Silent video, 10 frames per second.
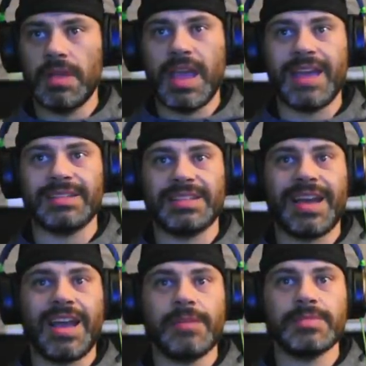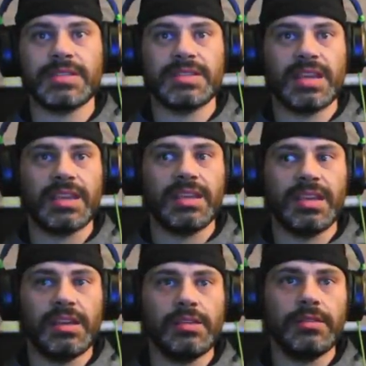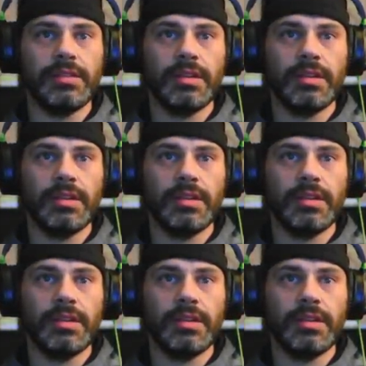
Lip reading: at times second gear,